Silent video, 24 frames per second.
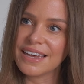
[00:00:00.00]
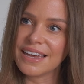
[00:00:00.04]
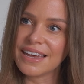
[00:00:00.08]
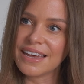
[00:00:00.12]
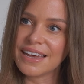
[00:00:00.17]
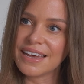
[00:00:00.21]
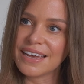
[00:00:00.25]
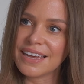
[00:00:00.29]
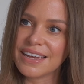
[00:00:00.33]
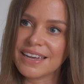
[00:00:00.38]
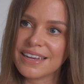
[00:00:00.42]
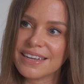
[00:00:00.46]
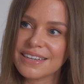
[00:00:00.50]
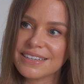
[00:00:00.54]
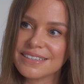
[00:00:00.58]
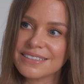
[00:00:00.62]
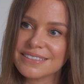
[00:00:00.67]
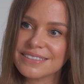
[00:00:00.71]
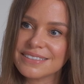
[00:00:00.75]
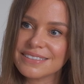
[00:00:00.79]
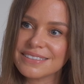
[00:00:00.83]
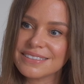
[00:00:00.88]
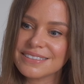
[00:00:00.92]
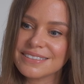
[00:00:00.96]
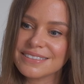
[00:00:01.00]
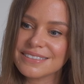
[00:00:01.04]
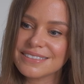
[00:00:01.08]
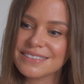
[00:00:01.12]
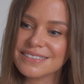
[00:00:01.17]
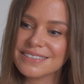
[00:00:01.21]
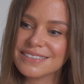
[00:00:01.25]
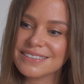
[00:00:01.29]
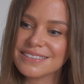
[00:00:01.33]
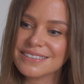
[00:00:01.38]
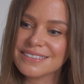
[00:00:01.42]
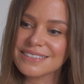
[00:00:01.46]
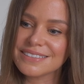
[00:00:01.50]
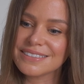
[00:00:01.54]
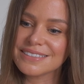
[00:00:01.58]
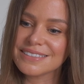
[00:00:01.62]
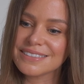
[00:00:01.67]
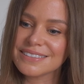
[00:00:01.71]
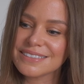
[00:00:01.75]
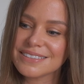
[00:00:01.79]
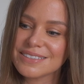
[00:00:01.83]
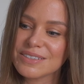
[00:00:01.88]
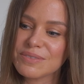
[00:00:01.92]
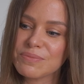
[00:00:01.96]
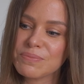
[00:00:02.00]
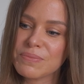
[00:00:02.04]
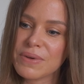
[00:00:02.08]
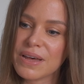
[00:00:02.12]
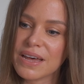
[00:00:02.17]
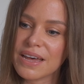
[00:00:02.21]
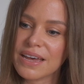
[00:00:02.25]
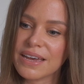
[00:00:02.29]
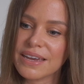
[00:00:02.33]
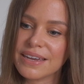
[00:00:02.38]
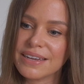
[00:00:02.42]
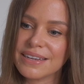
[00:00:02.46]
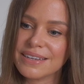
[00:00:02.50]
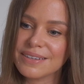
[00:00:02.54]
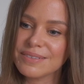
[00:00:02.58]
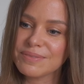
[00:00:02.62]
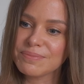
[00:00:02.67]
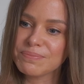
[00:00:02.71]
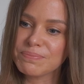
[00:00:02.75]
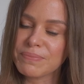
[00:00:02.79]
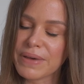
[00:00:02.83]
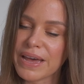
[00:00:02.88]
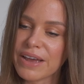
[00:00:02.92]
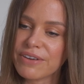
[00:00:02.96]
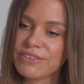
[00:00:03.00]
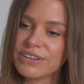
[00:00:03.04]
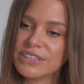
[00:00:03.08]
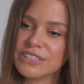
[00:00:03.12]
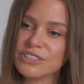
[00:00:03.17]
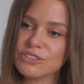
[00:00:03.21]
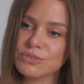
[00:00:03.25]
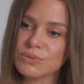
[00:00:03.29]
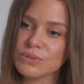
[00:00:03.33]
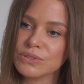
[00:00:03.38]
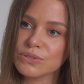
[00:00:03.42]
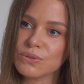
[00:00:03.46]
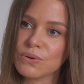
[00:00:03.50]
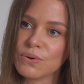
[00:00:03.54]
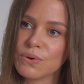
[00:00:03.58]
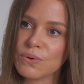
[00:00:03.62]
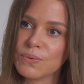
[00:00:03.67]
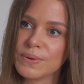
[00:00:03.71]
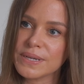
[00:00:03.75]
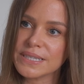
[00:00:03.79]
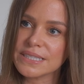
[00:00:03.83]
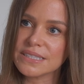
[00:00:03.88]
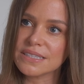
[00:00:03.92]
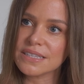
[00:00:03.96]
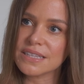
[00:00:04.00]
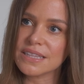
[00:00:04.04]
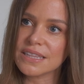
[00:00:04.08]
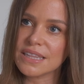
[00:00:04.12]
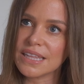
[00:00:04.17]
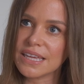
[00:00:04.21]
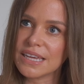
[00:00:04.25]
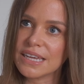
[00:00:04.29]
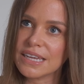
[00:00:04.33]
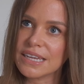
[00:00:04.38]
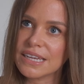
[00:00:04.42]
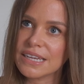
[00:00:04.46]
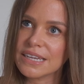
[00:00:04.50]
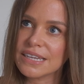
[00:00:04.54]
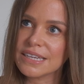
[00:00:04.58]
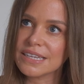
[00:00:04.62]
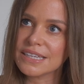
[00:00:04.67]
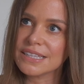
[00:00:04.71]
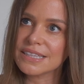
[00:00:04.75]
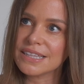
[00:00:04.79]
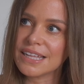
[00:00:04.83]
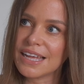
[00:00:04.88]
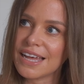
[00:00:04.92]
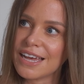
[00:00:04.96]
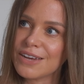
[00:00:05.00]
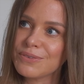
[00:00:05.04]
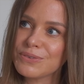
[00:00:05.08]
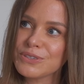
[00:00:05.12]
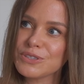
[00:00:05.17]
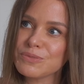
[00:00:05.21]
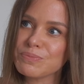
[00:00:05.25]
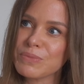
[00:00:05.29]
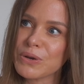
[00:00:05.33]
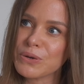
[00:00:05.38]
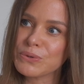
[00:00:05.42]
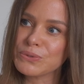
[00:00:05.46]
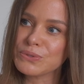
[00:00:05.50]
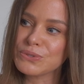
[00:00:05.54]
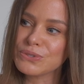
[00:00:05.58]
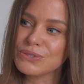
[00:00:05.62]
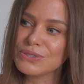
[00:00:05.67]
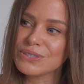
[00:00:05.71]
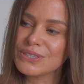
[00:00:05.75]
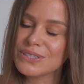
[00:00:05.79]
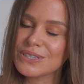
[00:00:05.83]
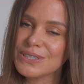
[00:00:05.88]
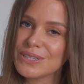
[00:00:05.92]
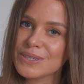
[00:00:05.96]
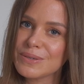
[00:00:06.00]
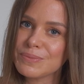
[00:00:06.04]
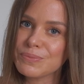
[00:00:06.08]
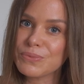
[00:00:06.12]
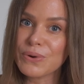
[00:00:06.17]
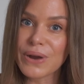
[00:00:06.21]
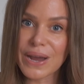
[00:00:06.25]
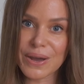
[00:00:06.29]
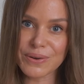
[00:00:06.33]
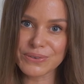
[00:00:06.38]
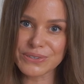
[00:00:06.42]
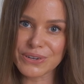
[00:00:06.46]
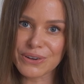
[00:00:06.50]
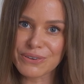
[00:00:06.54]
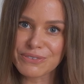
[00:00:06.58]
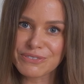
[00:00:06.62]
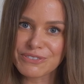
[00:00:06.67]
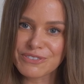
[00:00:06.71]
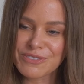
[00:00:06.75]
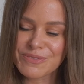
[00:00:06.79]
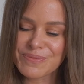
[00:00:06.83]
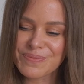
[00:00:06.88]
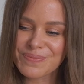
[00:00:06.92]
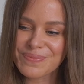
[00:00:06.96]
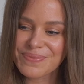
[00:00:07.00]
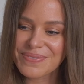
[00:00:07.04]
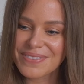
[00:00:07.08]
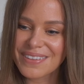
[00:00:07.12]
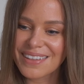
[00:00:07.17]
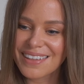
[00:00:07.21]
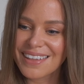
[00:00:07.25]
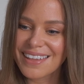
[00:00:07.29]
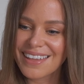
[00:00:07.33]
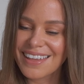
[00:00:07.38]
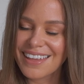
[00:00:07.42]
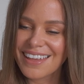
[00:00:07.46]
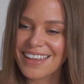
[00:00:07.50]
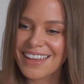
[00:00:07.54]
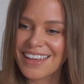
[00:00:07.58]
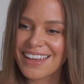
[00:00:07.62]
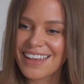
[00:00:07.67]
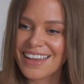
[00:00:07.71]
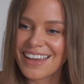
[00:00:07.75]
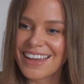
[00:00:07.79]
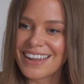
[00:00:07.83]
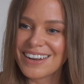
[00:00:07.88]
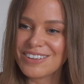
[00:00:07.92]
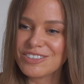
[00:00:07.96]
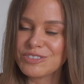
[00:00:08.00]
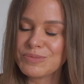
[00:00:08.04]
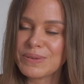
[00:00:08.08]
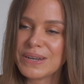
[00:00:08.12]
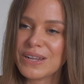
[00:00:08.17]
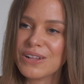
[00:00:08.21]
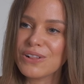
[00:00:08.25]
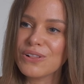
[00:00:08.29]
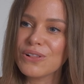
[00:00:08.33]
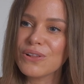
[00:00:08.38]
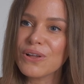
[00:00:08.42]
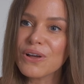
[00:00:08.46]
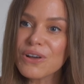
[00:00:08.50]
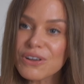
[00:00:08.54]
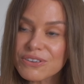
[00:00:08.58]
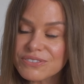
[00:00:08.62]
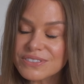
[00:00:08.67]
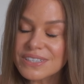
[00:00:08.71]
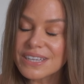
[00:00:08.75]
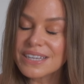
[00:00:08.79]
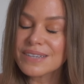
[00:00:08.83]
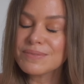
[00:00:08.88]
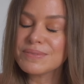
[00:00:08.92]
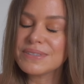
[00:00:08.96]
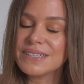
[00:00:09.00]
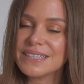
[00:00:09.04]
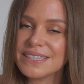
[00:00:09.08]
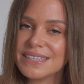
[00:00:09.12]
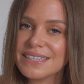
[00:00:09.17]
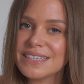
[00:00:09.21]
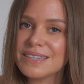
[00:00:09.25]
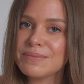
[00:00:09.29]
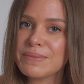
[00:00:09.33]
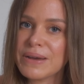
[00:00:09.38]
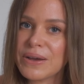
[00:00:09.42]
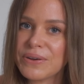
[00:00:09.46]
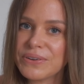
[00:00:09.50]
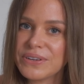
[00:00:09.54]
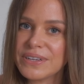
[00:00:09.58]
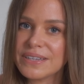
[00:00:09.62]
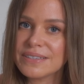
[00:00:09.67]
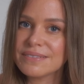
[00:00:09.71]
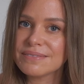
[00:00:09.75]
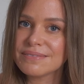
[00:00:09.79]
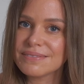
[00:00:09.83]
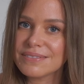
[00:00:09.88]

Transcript: And my marriage was always the thing that I was most proud of. And I spent a lot of time thinking about it